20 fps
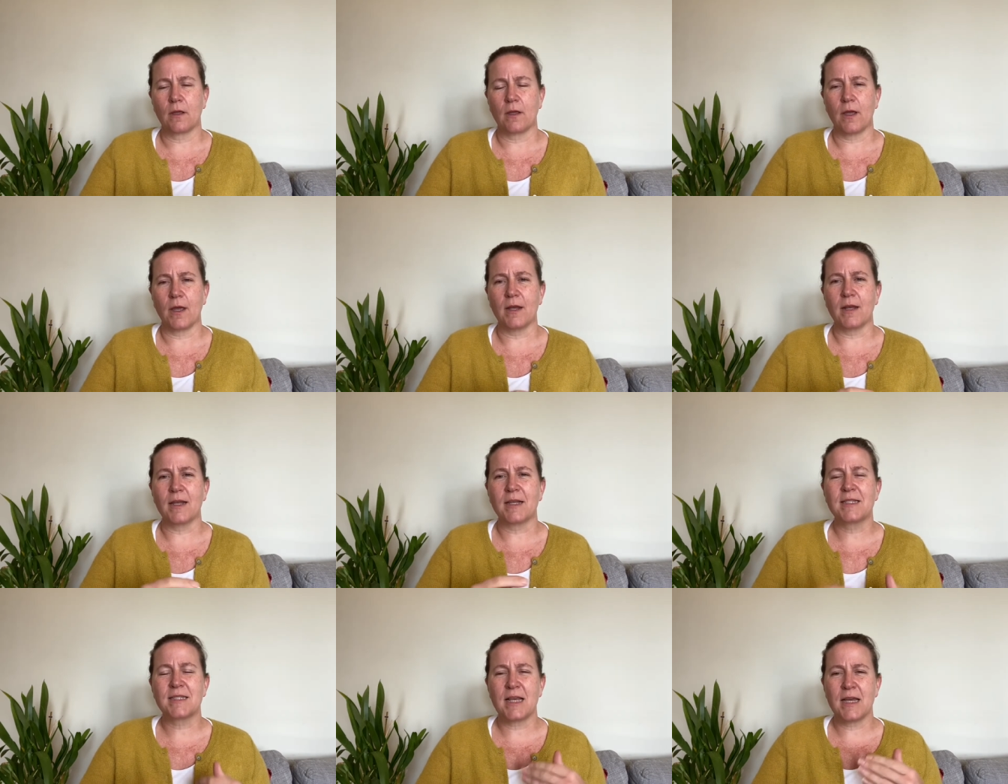it
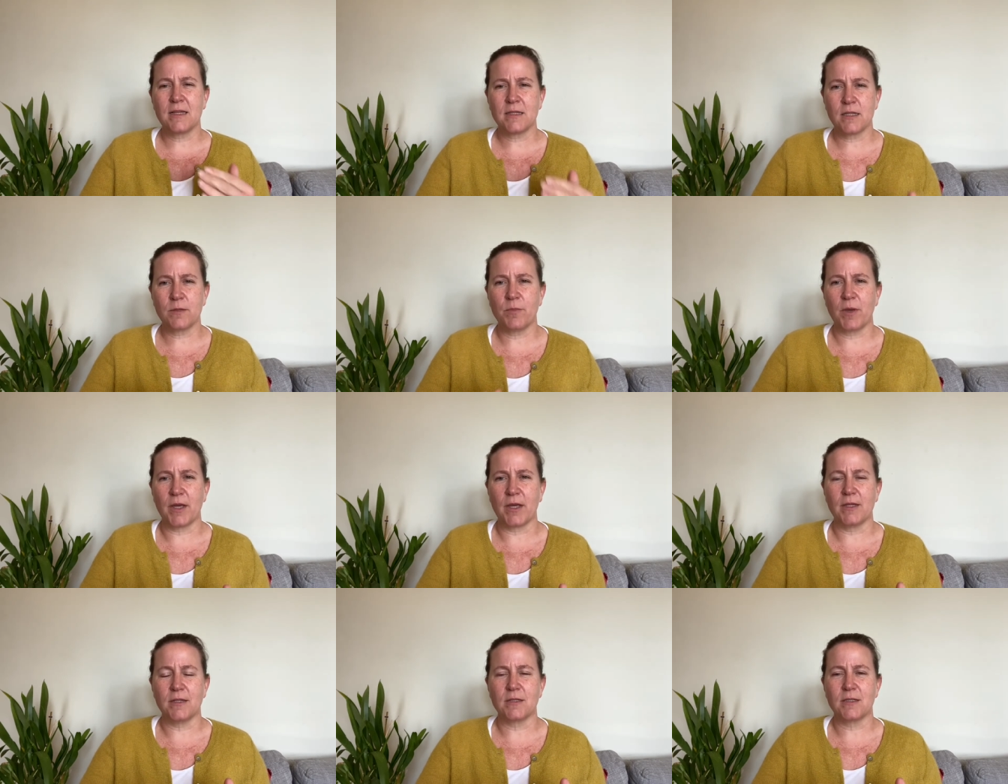
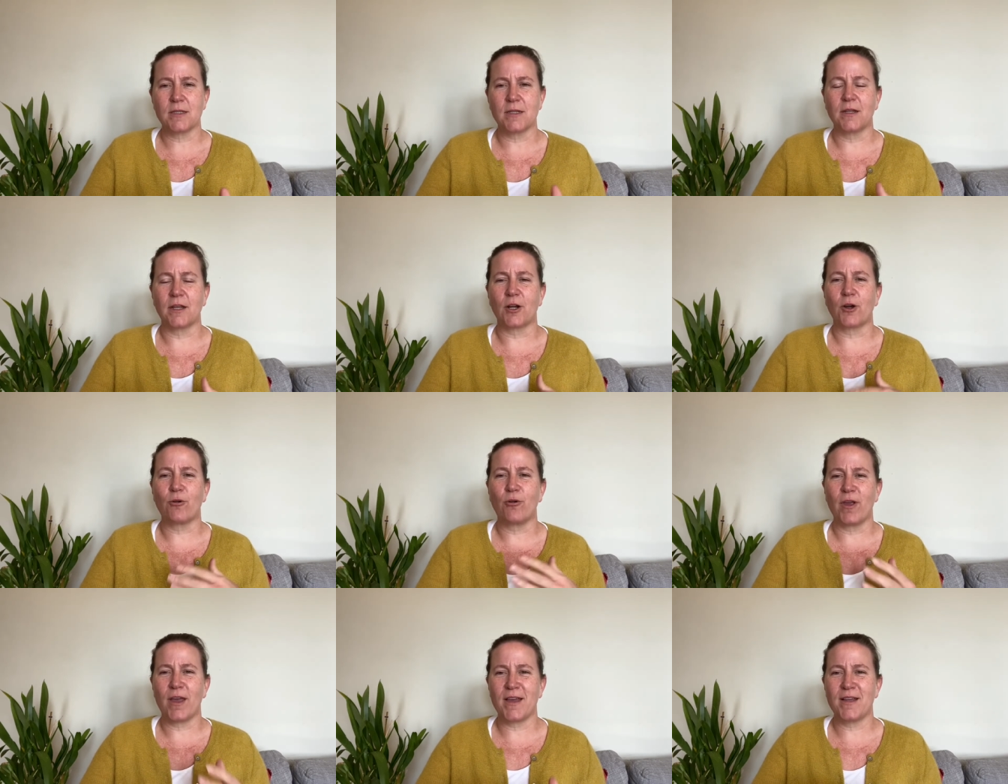exacerbates and it
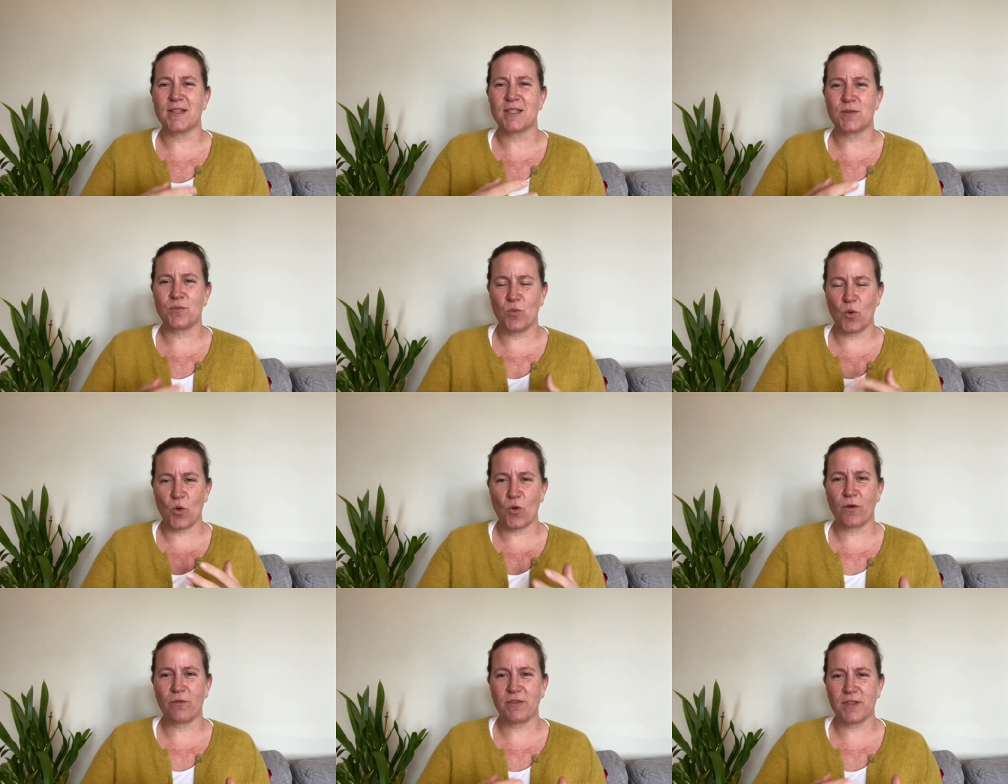creates
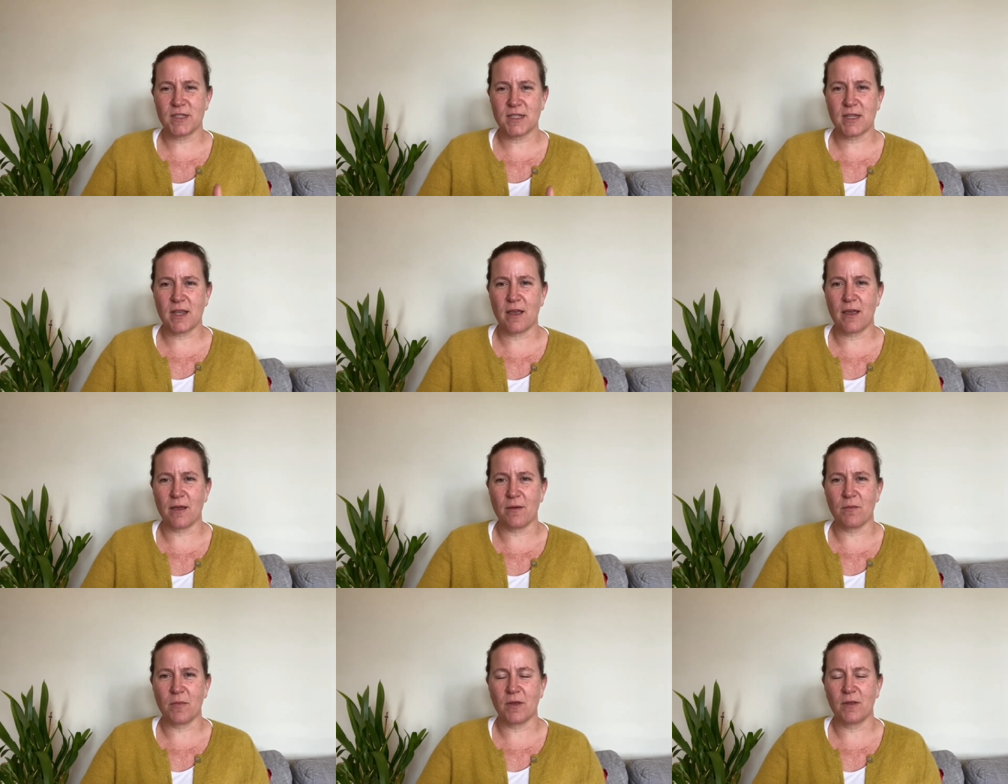more of the
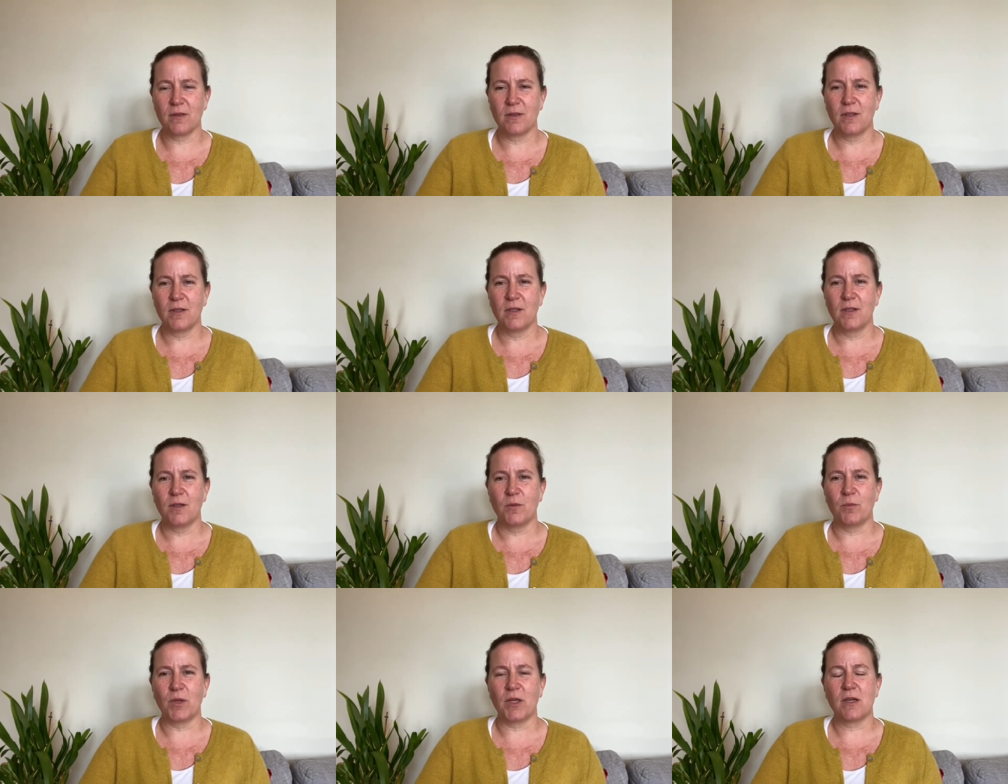same,
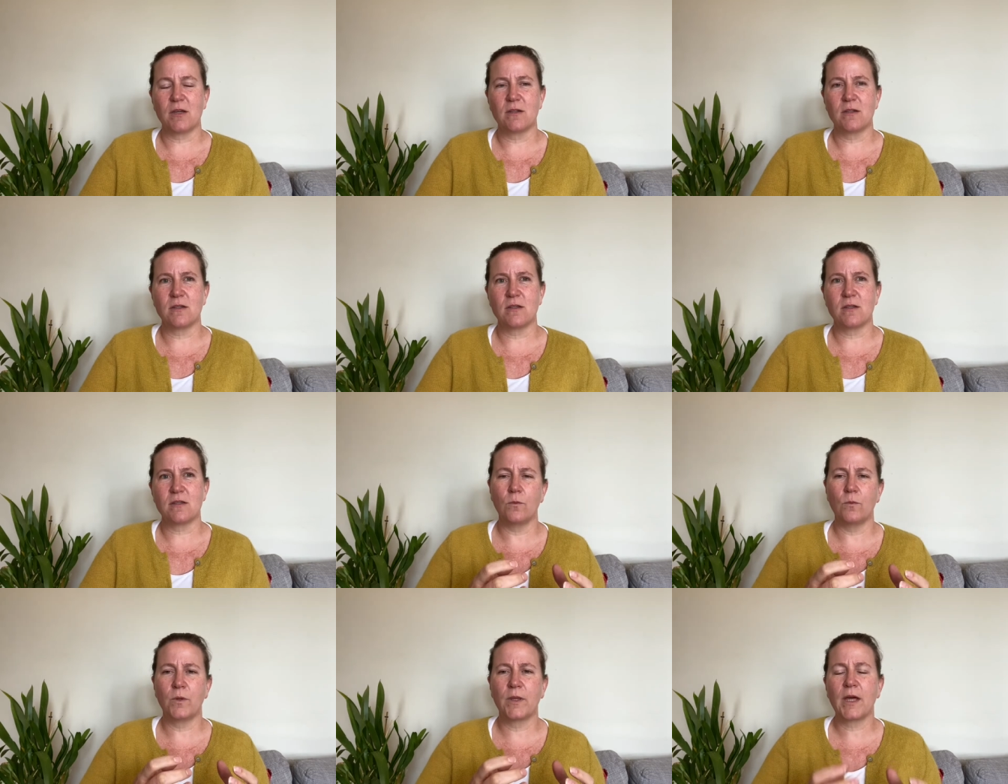
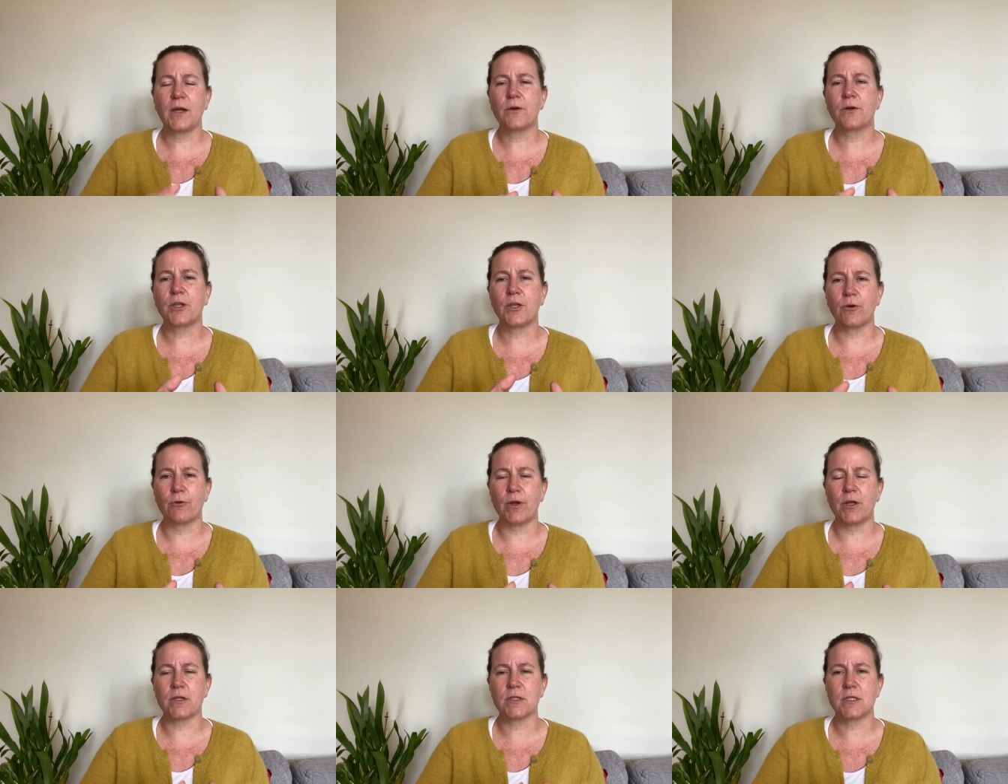because without
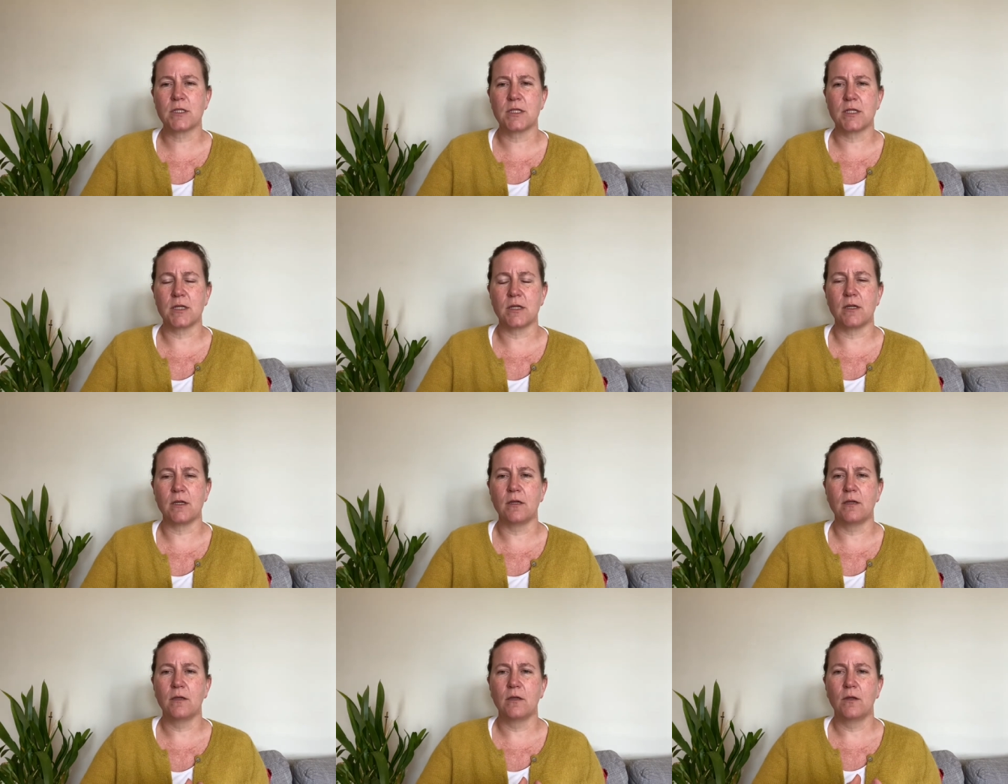
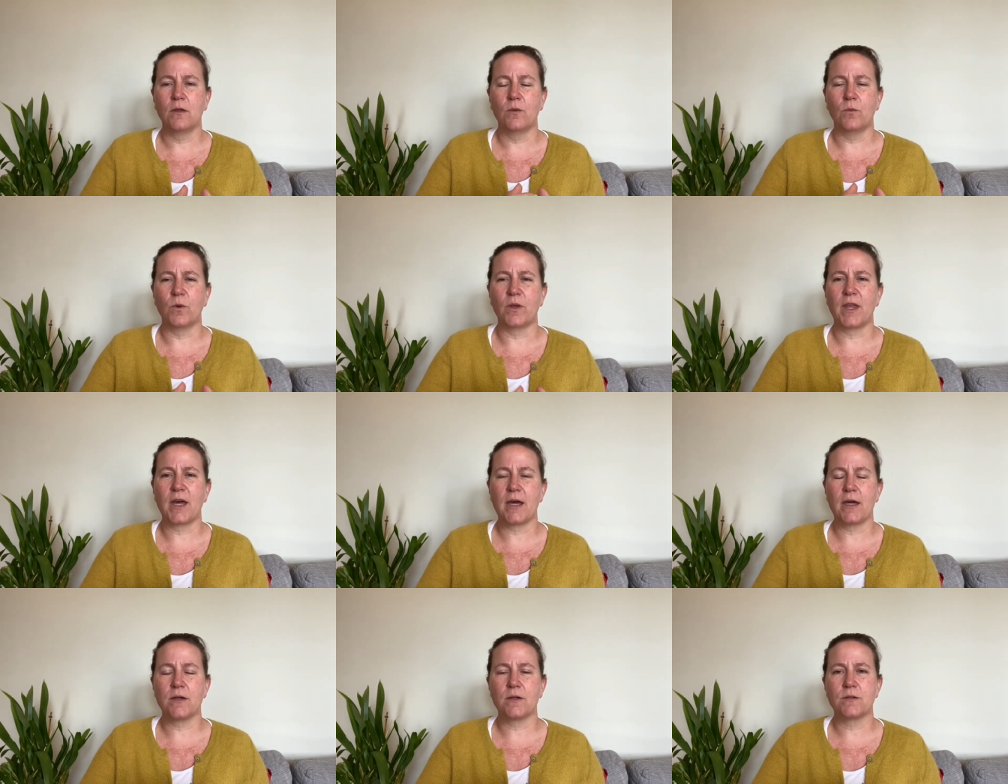curiosity,
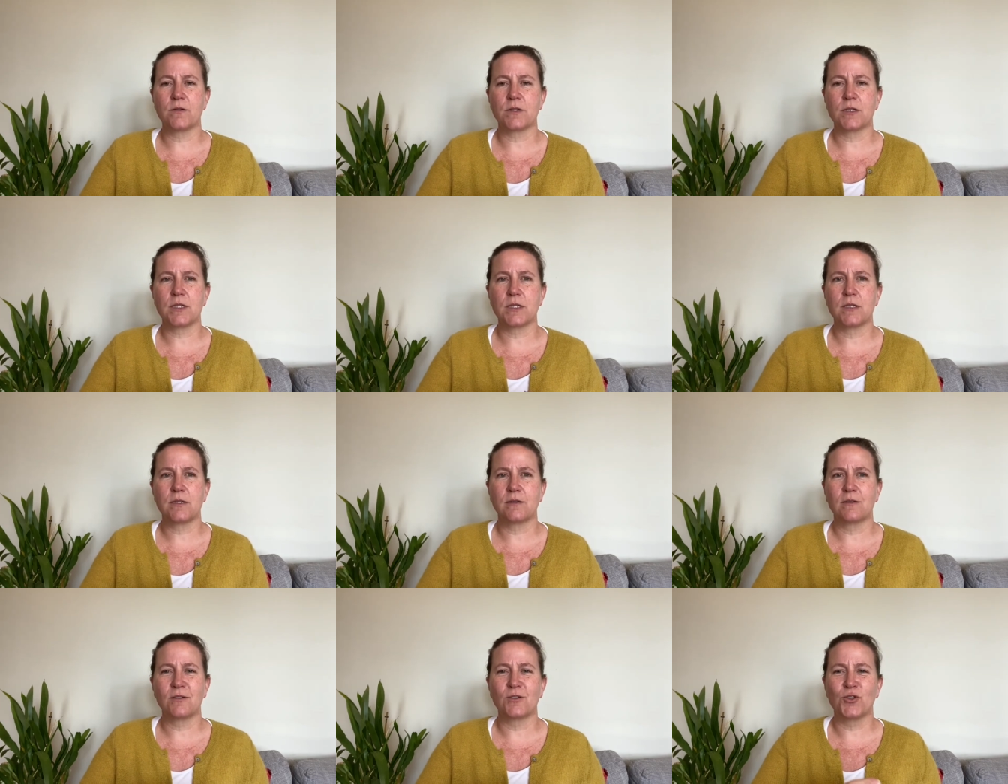without
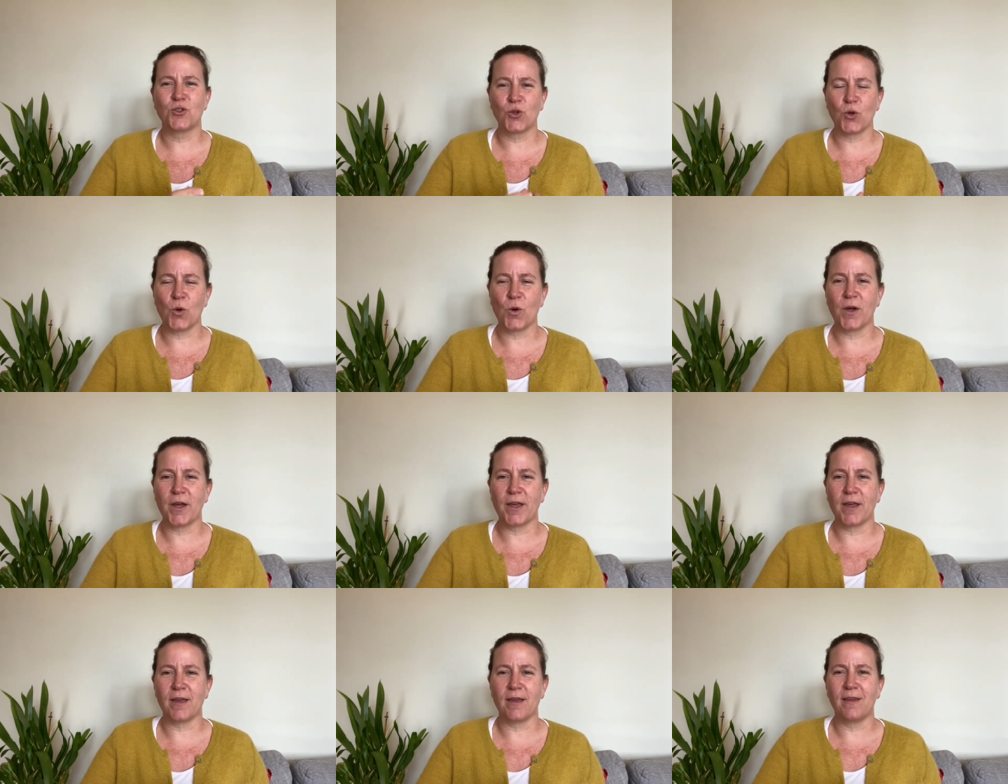
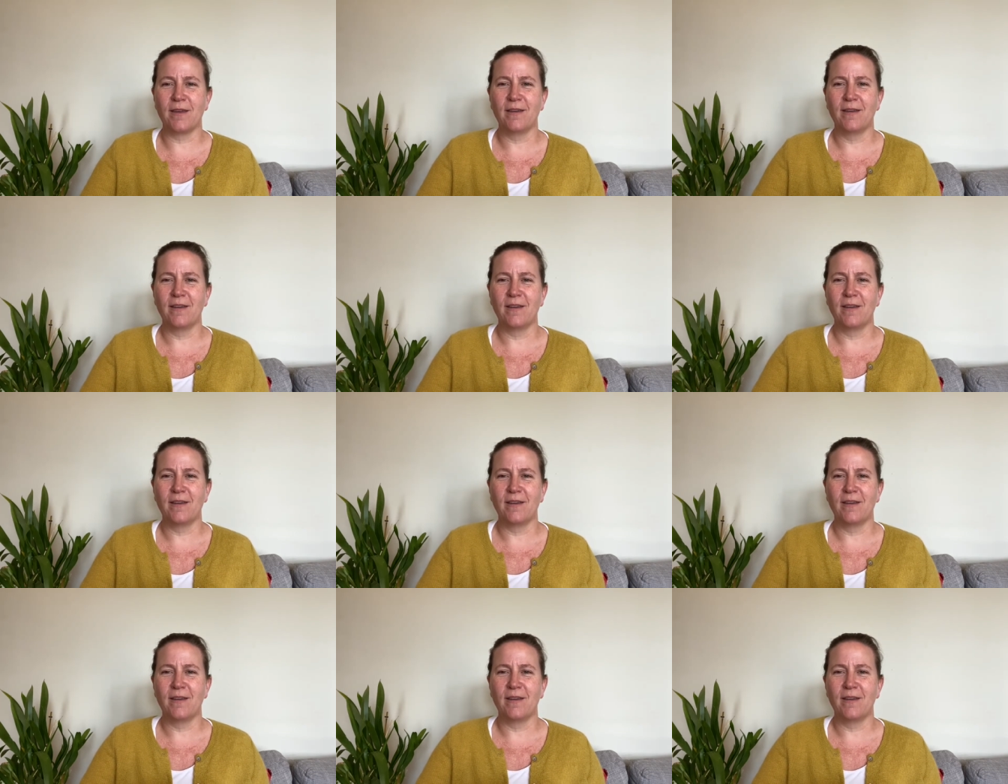joy,